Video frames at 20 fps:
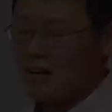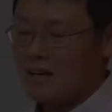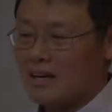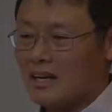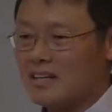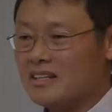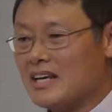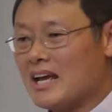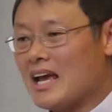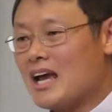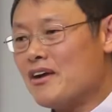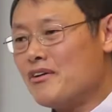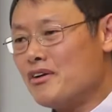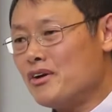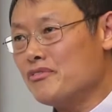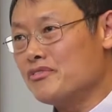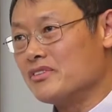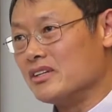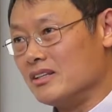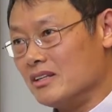In the area
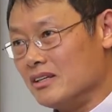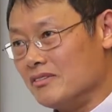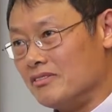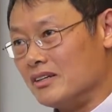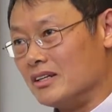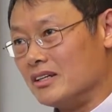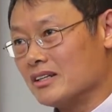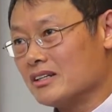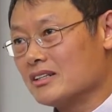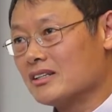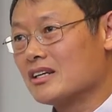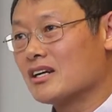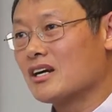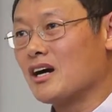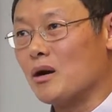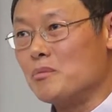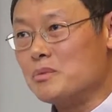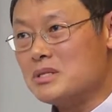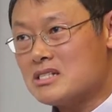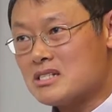of the liver,
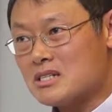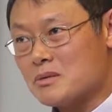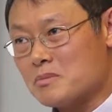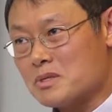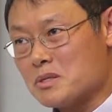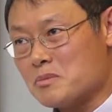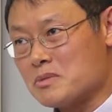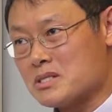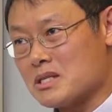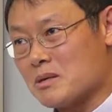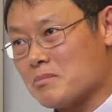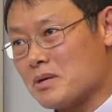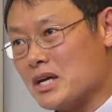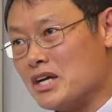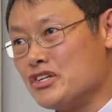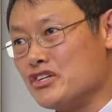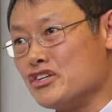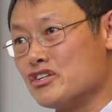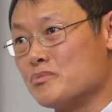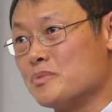common symptoms that
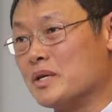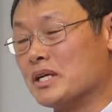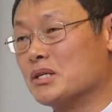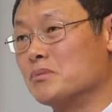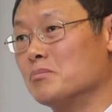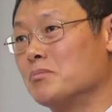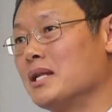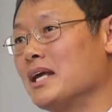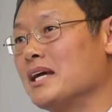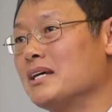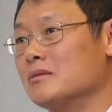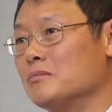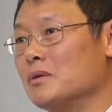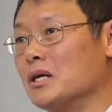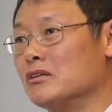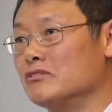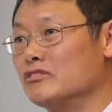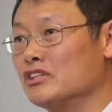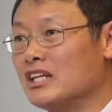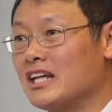patients may complain
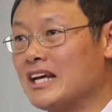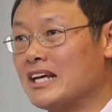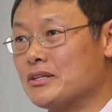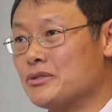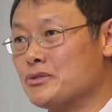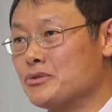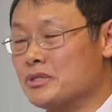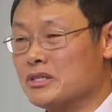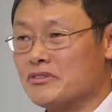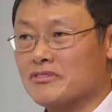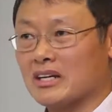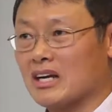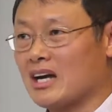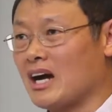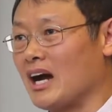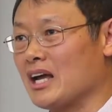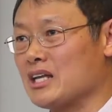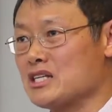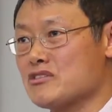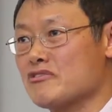about relate to different
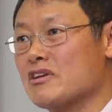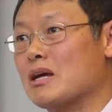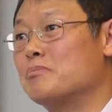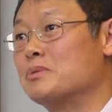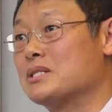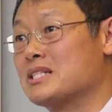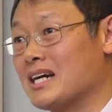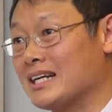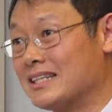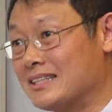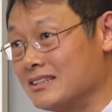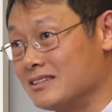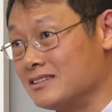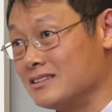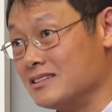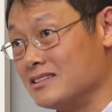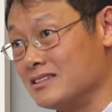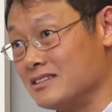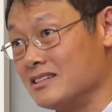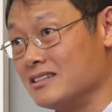kinds of hepatitis
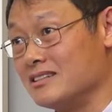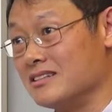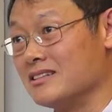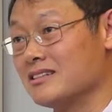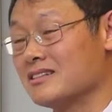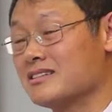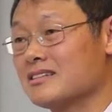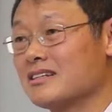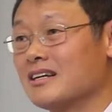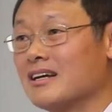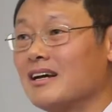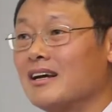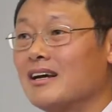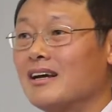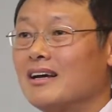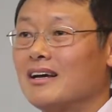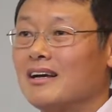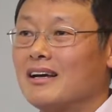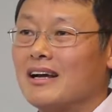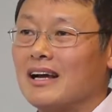diseases.
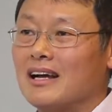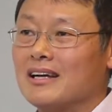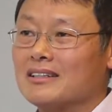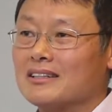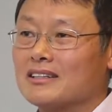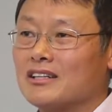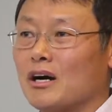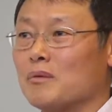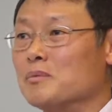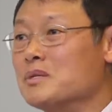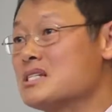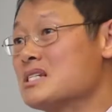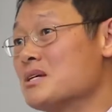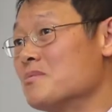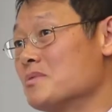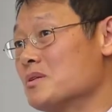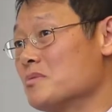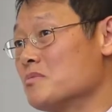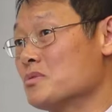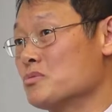And common
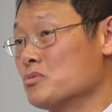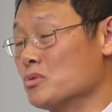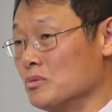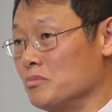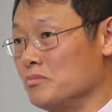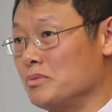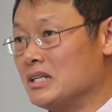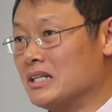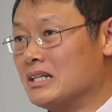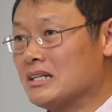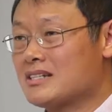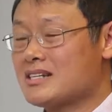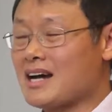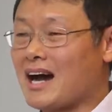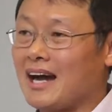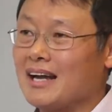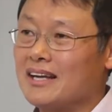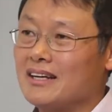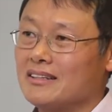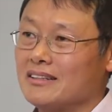symptoms would be
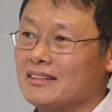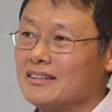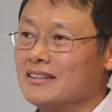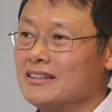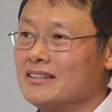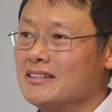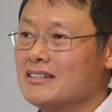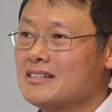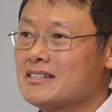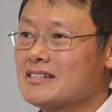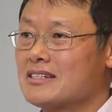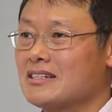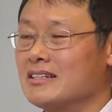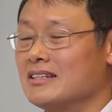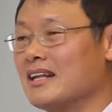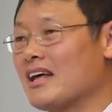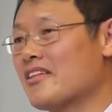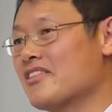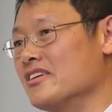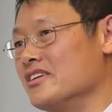tiredness,
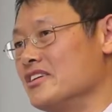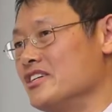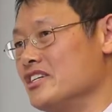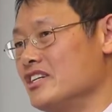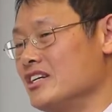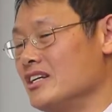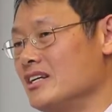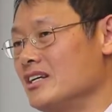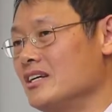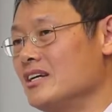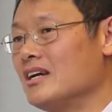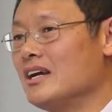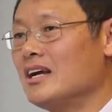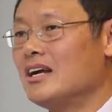lethargy,